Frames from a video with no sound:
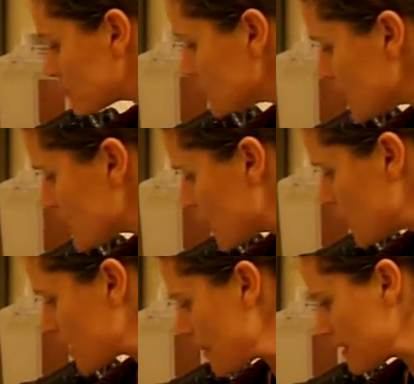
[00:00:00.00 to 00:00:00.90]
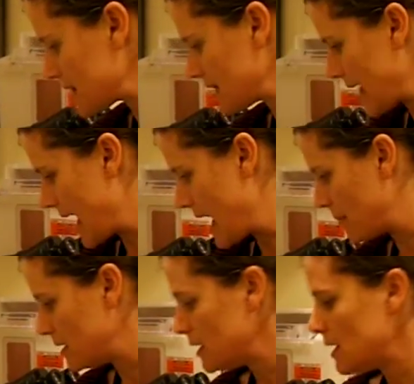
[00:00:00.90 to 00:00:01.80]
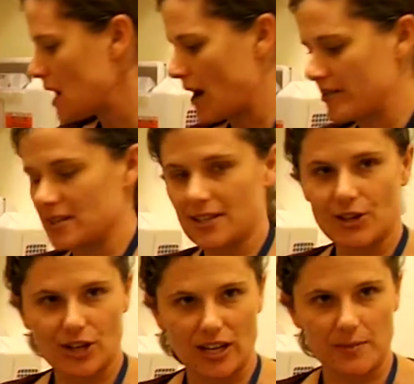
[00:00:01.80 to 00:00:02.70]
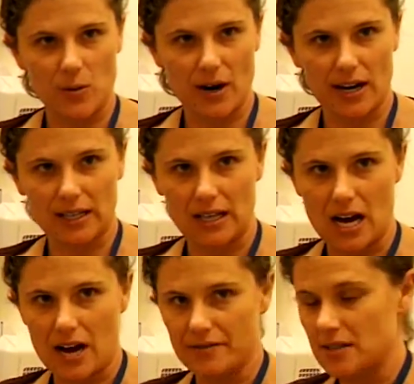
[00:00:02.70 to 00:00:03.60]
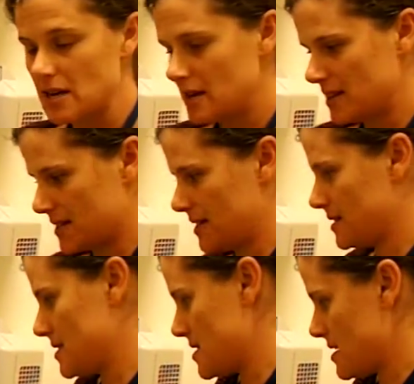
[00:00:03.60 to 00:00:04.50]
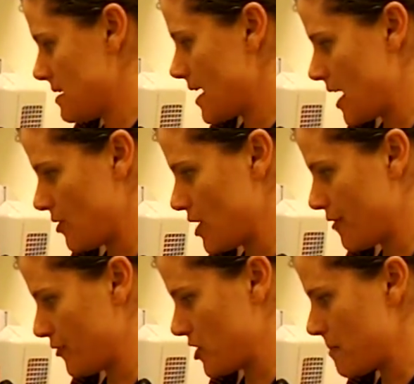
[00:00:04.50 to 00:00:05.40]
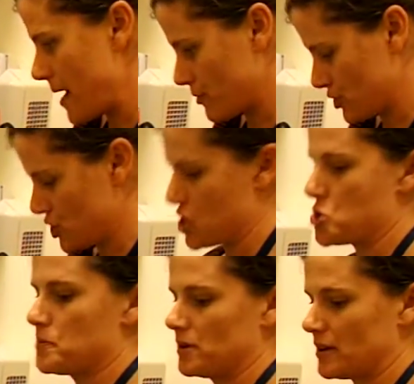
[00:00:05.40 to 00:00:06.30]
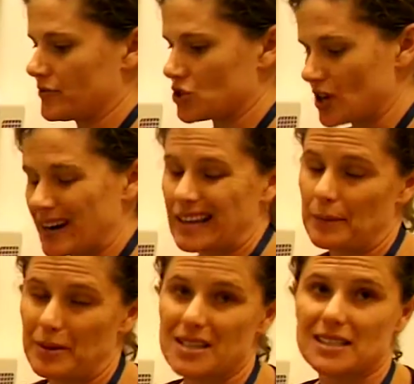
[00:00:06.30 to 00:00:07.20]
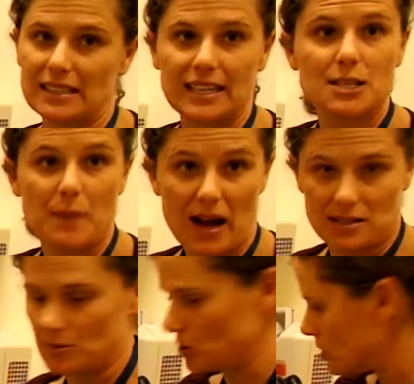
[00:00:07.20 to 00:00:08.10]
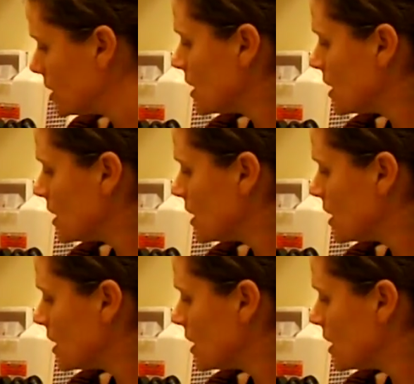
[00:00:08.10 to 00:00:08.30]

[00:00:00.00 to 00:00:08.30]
So when you come into the lab, obviously you're going to be wearing gloves. This is the area for the microscope. You have to try to keep it as clean as possible.